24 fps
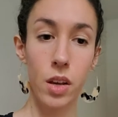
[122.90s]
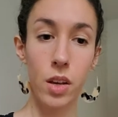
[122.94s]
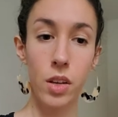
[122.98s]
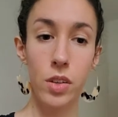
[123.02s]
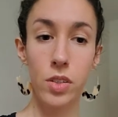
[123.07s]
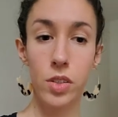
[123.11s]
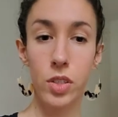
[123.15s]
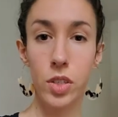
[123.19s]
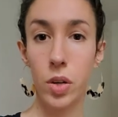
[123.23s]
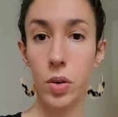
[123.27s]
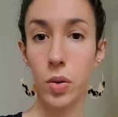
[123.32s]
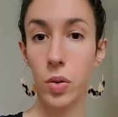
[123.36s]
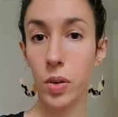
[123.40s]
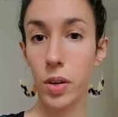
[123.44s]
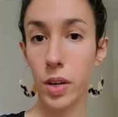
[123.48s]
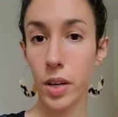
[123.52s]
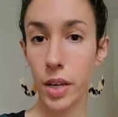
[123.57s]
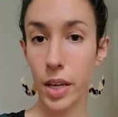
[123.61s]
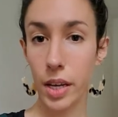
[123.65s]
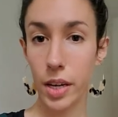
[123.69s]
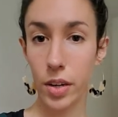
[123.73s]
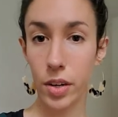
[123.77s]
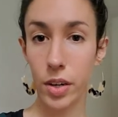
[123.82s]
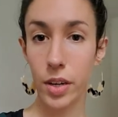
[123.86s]
So,
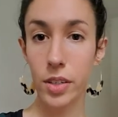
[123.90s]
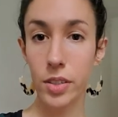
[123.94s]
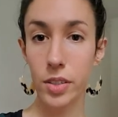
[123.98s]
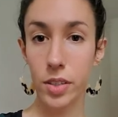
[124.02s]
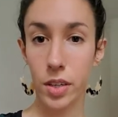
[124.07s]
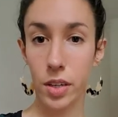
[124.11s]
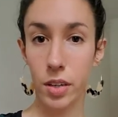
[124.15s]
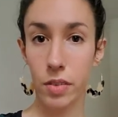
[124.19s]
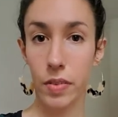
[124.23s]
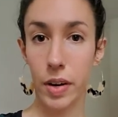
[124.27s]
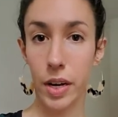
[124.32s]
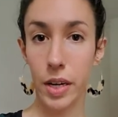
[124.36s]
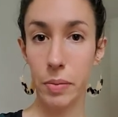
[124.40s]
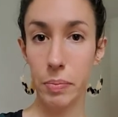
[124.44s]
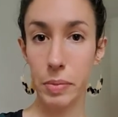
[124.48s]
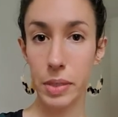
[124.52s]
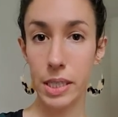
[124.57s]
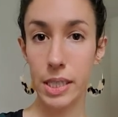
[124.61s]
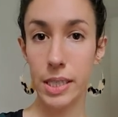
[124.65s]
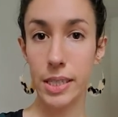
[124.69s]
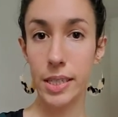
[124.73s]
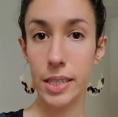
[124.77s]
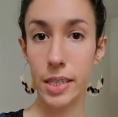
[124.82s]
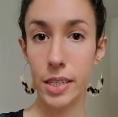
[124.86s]
increasing your vitamin
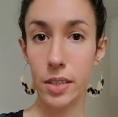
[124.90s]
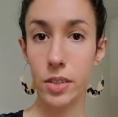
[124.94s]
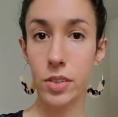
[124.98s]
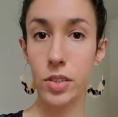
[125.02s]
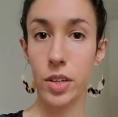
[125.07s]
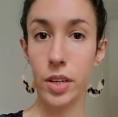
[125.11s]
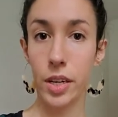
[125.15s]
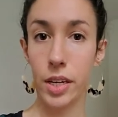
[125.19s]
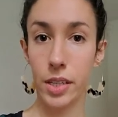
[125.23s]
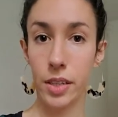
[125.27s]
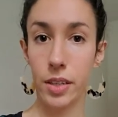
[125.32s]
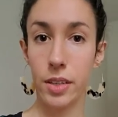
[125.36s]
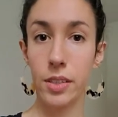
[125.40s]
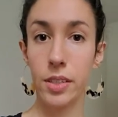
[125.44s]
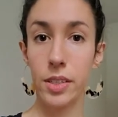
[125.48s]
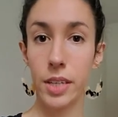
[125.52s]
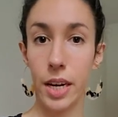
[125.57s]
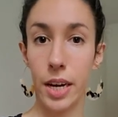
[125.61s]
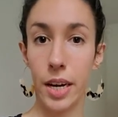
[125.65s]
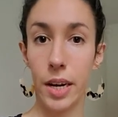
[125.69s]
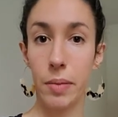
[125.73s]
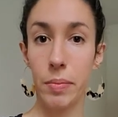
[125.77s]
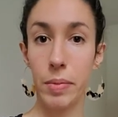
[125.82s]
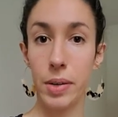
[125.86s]
C during this
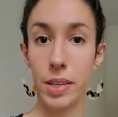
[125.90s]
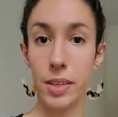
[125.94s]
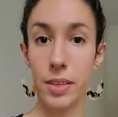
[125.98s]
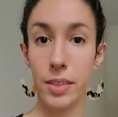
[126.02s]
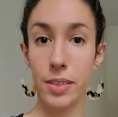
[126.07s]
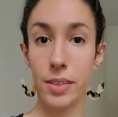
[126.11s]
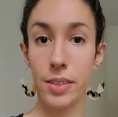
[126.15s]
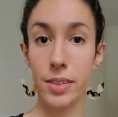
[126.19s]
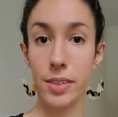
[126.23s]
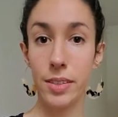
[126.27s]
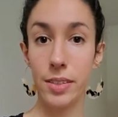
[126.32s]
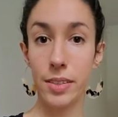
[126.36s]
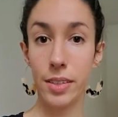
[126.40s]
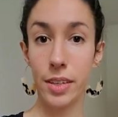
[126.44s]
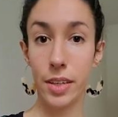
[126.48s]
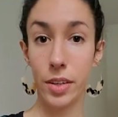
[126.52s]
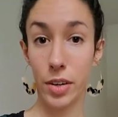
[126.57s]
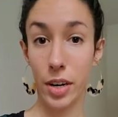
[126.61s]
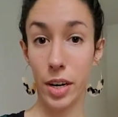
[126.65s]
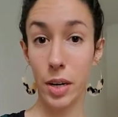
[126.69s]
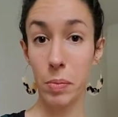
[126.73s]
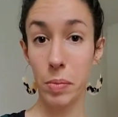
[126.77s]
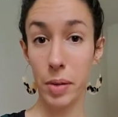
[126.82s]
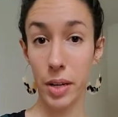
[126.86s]
time is
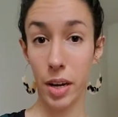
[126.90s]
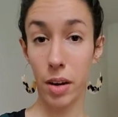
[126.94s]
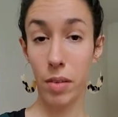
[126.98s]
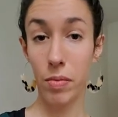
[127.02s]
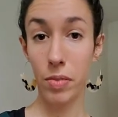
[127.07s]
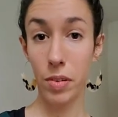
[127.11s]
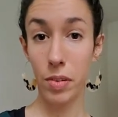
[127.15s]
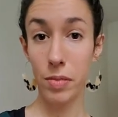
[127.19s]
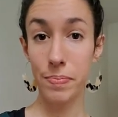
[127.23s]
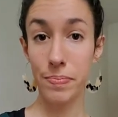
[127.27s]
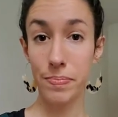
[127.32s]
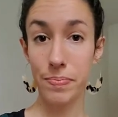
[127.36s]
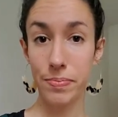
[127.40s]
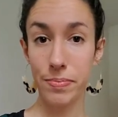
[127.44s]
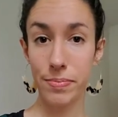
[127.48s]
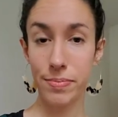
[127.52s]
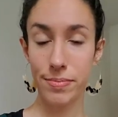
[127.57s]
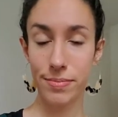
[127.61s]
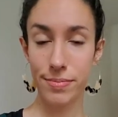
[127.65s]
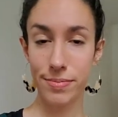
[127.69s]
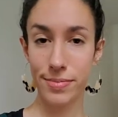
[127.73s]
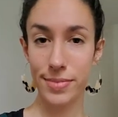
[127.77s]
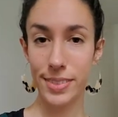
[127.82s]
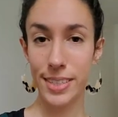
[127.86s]
incredibly helpful,
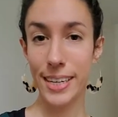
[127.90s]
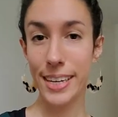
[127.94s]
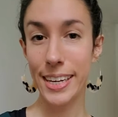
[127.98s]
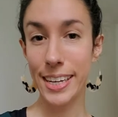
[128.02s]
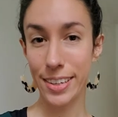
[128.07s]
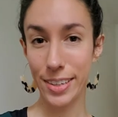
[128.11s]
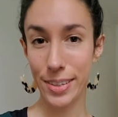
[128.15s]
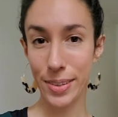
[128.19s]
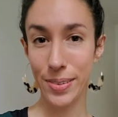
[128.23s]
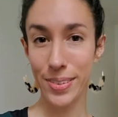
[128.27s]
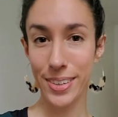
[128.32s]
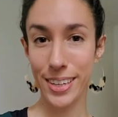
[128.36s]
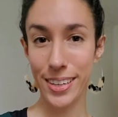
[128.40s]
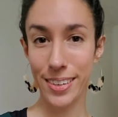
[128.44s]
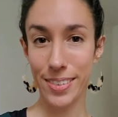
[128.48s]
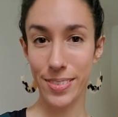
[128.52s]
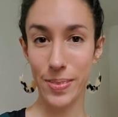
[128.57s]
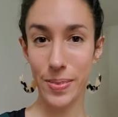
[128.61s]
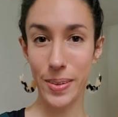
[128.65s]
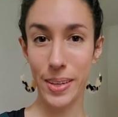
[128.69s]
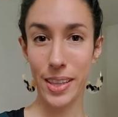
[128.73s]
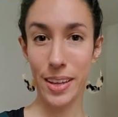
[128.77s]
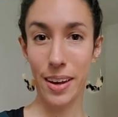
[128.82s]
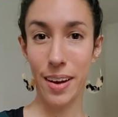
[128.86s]
including
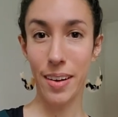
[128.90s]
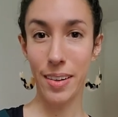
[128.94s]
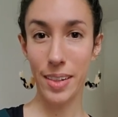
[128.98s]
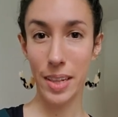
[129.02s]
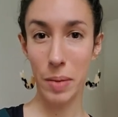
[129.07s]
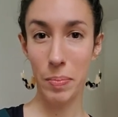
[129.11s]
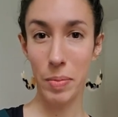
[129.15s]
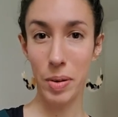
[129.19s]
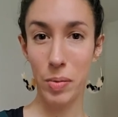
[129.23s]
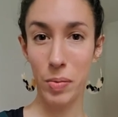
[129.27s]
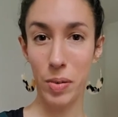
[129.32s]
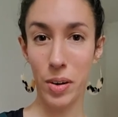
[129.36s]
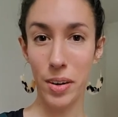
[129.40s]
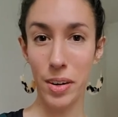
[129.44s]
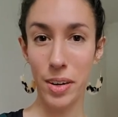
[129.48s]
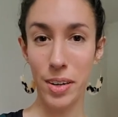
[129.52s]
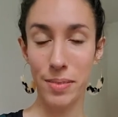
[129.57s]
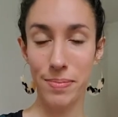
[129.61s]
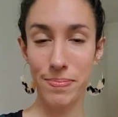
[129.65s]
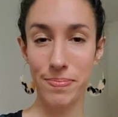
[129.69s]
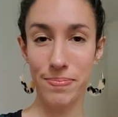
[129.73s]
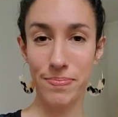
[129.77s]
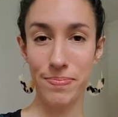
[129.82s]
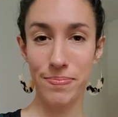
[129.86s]
with hot lemon water.
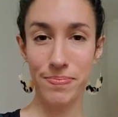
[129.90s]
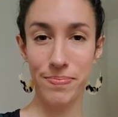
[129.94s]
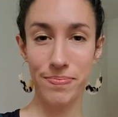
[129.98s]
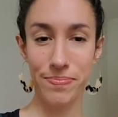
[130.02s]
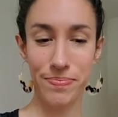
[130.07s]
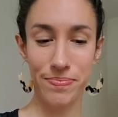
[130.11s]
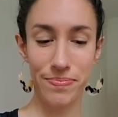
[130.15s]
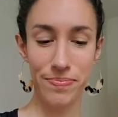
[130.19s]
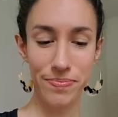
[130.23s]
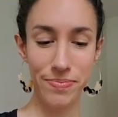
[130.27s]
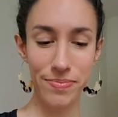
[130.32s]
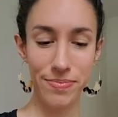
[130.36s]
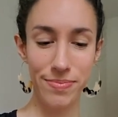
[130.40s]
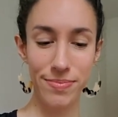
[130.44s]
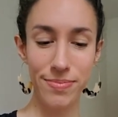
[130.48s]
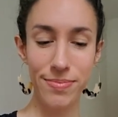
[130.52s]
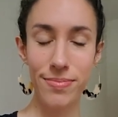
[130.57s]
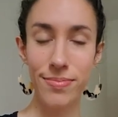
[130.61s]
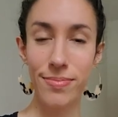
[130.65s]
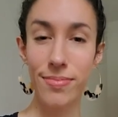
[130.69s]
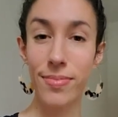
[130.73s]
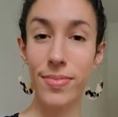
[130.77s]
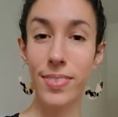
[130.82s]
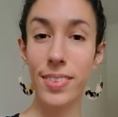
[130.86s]

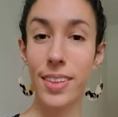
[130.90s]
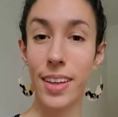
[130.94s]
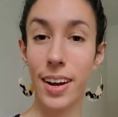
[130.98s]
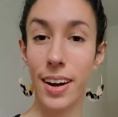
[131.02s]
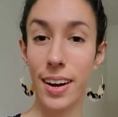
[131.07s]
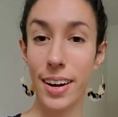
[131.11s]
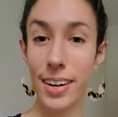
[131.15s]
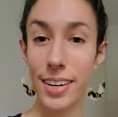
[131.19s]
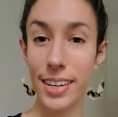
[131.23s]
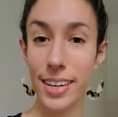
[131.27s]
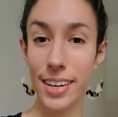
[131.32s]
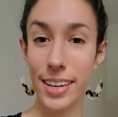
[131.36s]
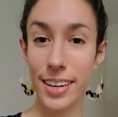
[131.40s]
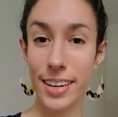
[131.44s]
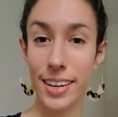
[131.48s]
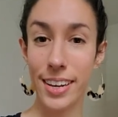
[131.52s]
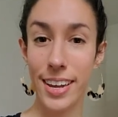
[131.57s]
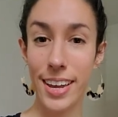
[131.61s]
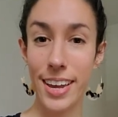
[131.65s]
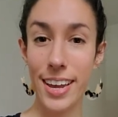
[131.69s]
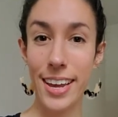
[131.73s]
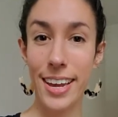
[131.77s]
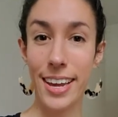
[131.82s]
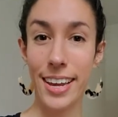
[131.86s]
The honey
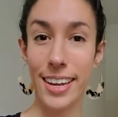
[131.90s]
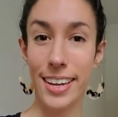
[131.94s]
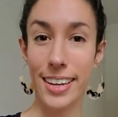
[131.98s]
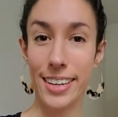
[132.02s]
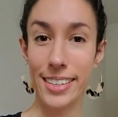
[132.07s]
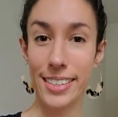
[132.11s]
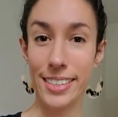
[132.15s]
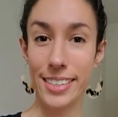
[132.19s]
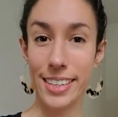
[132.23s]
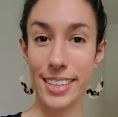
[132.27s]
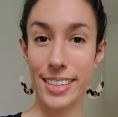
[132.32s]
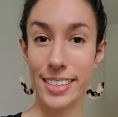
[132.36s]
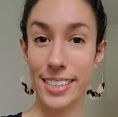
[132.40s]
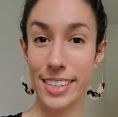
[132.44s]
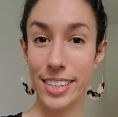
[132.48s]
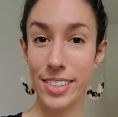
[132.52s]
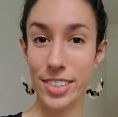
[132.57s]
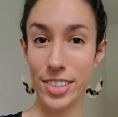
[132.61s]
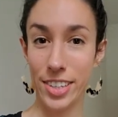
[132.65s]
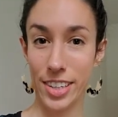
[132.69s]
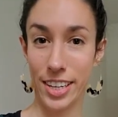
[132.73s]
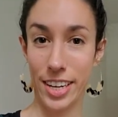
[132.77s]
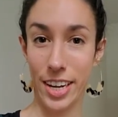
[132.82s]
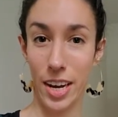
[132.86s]
is
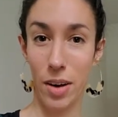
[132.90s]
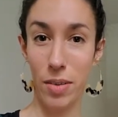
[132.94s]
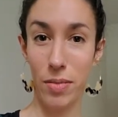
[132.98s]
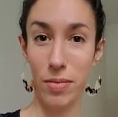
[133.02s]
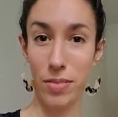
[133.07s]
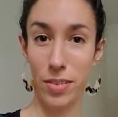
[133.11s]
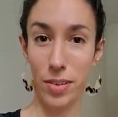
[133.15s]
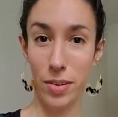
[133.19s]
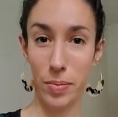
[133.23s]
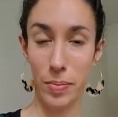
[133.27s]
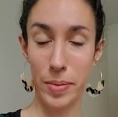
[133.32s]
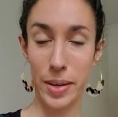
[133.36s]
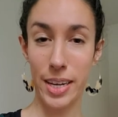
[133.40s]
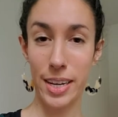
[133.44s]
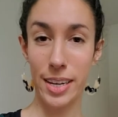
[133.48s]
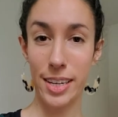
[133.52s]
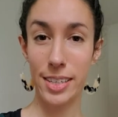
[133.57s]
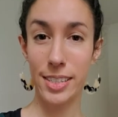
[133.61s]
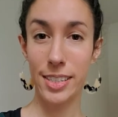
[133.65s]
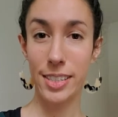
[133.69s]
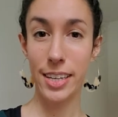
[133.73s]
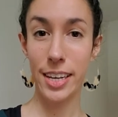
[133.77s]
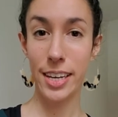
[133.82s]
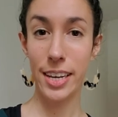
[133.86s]
additionally helpful
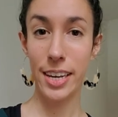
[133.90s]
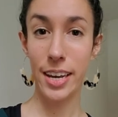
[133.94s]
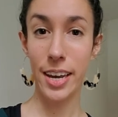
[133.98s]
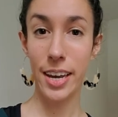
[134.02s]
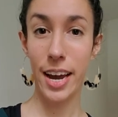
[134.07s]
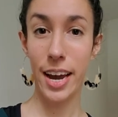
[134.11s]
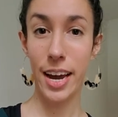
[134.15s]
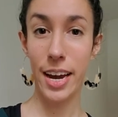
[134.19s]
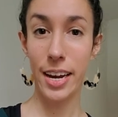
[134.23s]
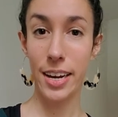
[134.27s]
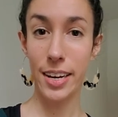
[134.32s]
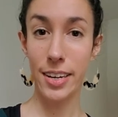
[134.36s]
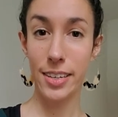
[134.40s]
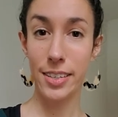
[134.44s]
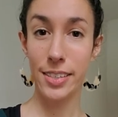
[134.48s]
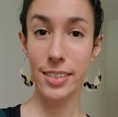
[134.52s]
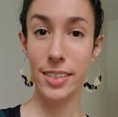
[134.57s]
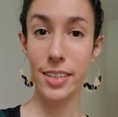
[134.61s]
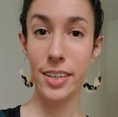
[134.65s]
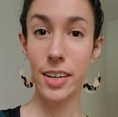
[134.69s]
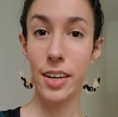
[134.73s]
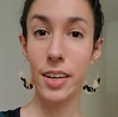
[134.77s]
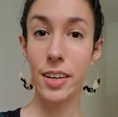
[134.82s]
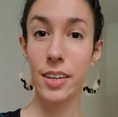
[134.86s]
because it
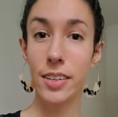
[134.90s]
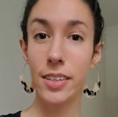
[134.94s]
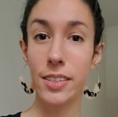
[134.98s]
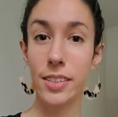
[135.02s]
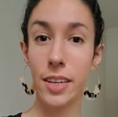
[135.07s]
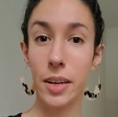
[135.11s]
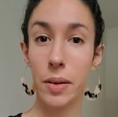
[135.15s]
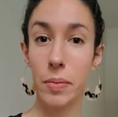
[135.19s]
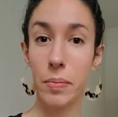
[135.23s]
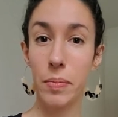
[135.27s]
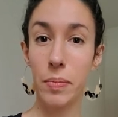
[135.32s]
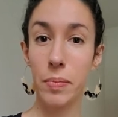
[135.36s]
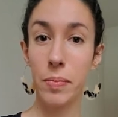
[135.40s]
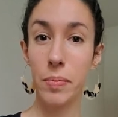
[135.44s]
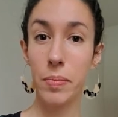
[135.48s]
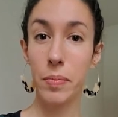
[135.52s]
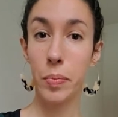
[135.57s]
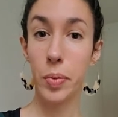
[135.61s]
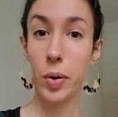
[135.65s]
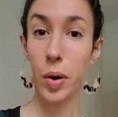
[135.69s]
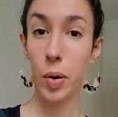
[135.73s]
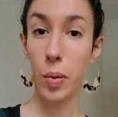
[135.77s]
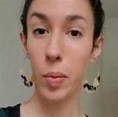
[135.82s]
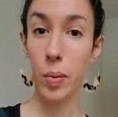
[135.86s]
has some
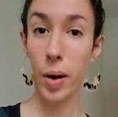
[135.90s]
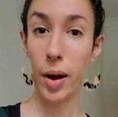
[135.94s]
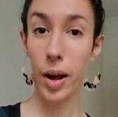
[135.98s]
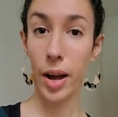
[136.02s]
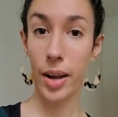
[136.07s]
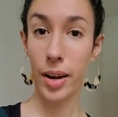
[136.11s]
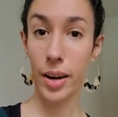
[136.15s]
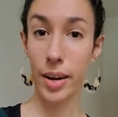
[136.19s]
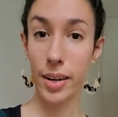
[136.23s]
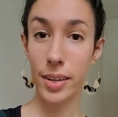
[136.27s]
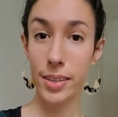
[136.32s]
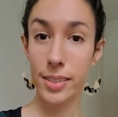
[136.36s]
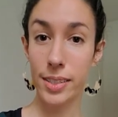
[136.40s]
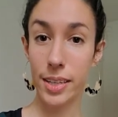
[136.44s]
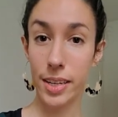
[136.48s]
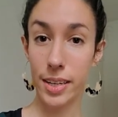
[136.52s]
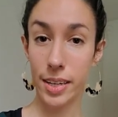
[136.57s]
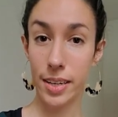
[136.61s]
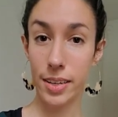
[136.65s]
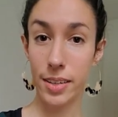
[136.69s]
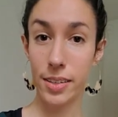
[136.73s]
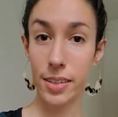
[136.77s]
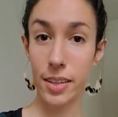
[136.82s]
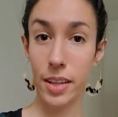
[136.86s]
probiotics in
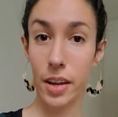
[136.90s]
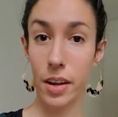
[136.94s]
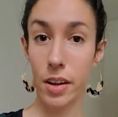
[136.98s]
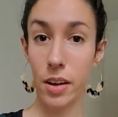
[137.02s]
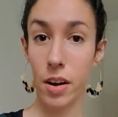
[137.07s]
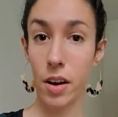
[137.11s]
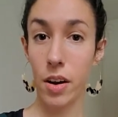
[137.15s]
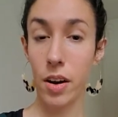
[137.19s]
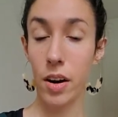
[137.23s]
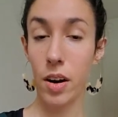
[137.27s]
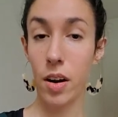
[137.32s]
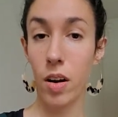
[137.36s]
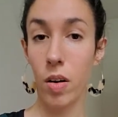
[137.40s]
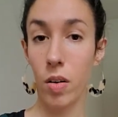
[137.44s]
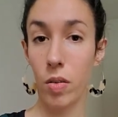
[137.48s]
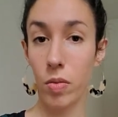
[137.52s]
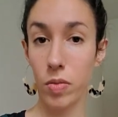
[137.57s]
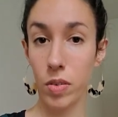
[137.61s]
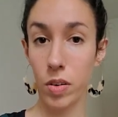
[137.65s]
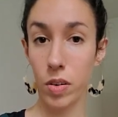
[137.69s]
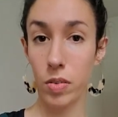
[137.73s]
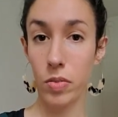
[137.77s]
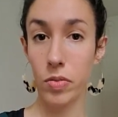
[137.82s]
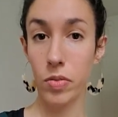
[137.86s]
it that are
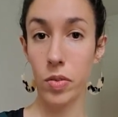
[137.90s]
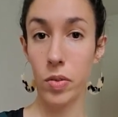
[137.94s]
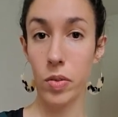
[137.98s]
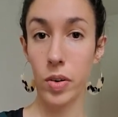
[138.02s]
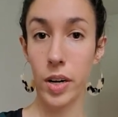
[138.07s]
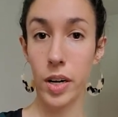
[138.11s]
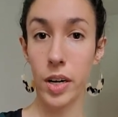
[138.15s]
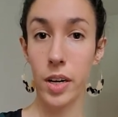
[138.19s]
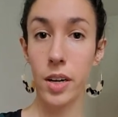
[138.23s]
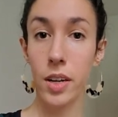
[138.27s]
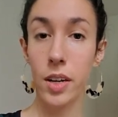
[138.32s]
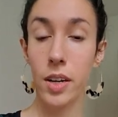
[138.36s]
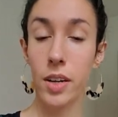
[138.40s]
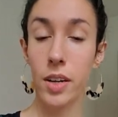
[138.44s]
helpful for